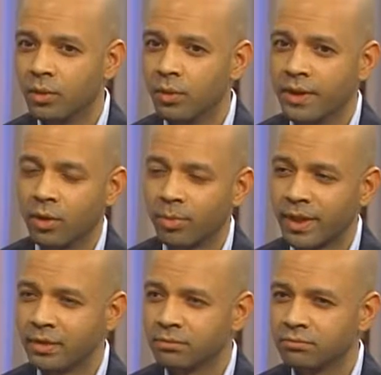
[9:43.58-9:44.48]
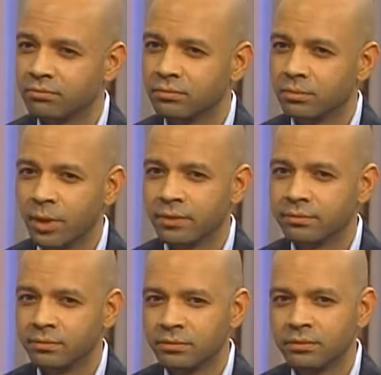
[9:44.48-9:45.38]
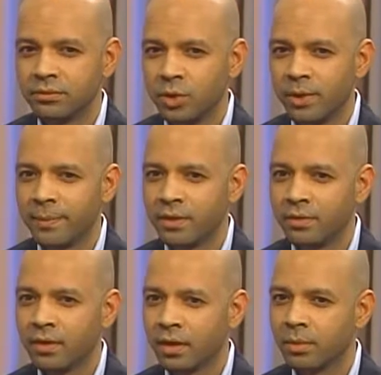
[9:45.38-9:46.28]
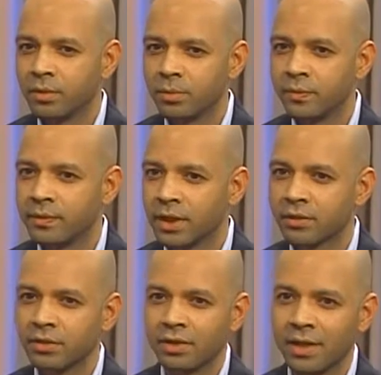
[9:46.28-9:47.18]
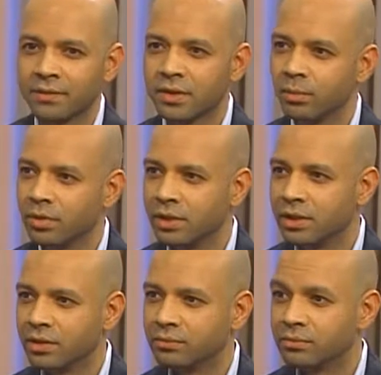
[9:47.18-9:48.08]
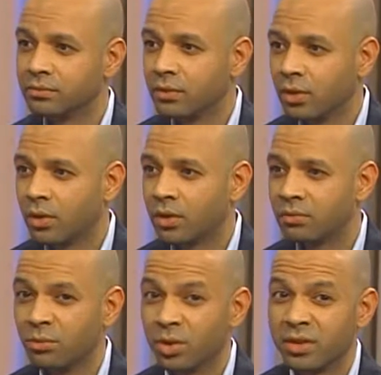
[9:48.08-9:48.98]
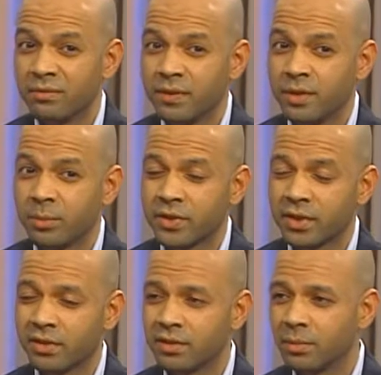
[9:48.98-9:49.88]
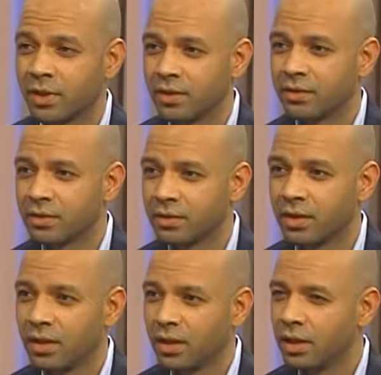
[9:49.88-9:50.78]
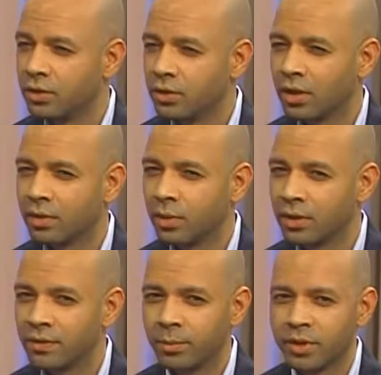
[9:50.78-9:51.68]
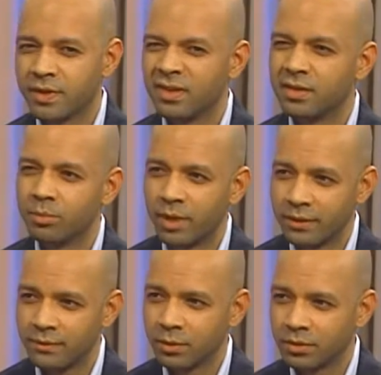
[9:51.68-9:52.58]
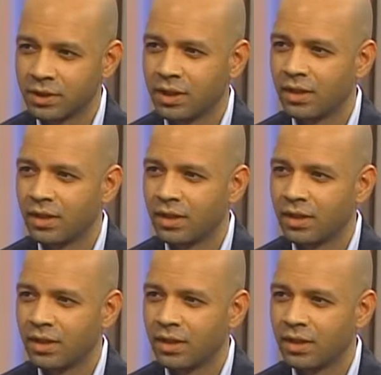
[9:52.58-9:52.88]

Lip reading: without pain, but you may be not able to move your neck to the left completely, or more than 50% in some cases. And you're not aware of it because it isn't painful.